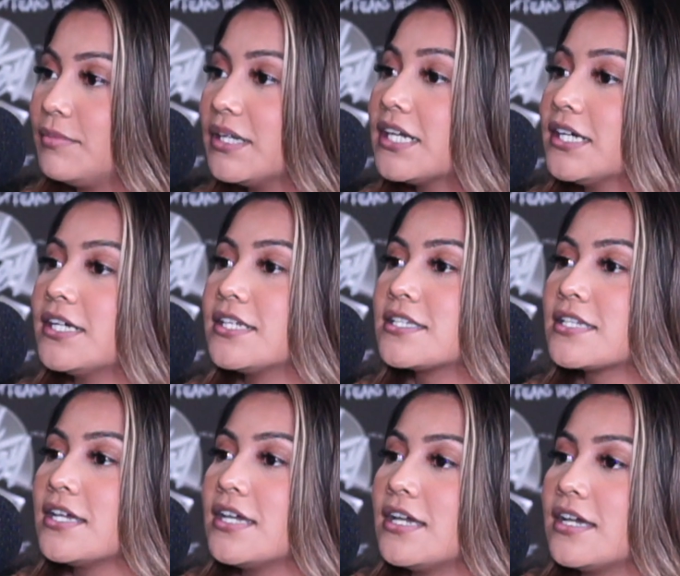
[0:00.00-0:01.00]

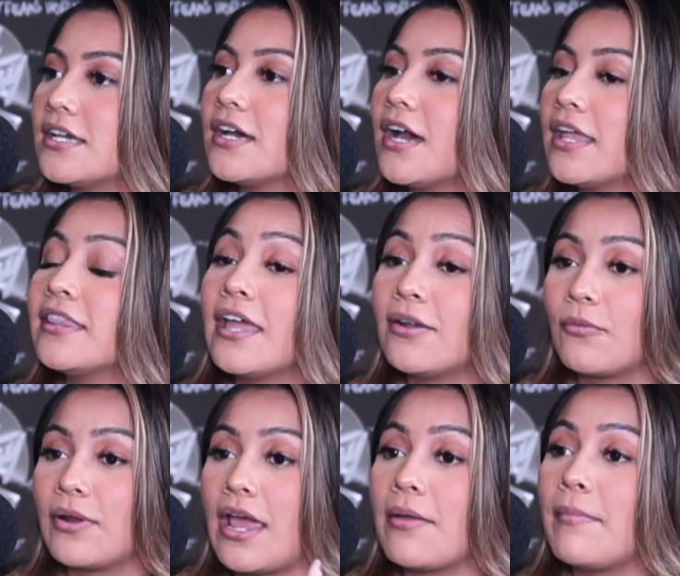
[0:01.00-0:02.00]
Because, and
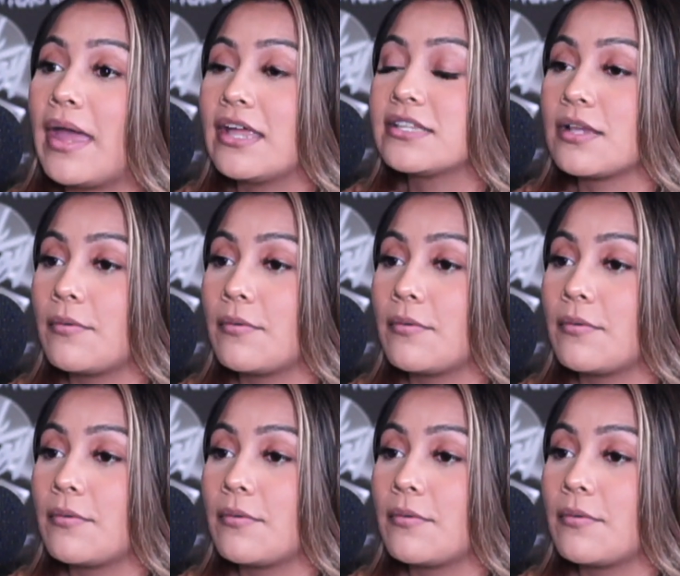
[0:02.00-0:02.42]
then when I met